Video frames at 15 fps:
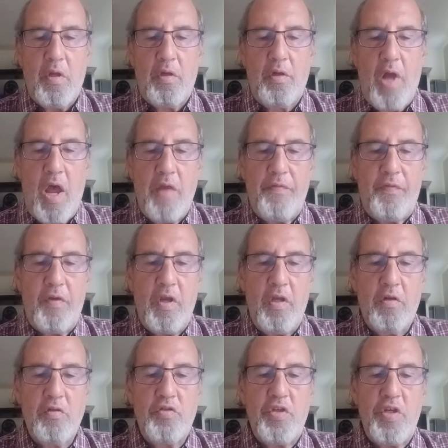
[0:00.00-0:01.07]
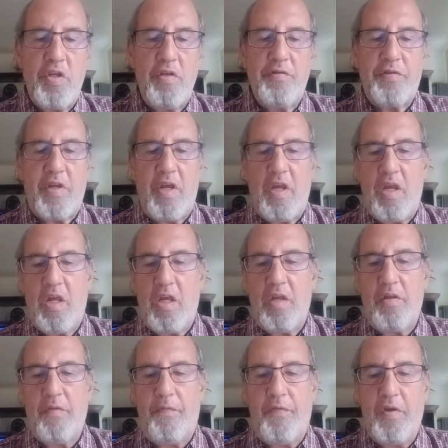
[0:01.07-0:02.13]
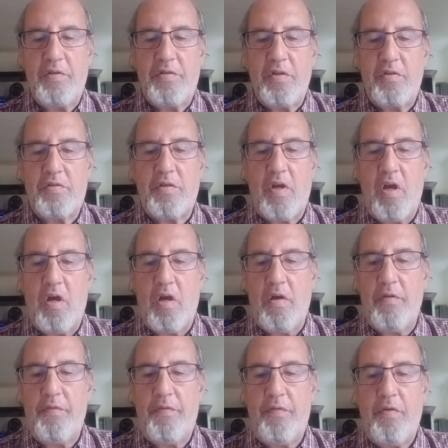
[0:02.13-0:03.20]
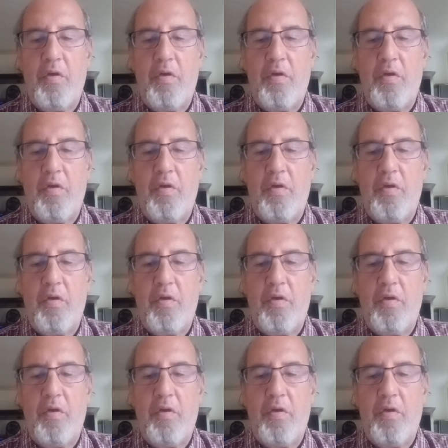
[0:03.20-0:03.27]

Life, Energies, and the Physics of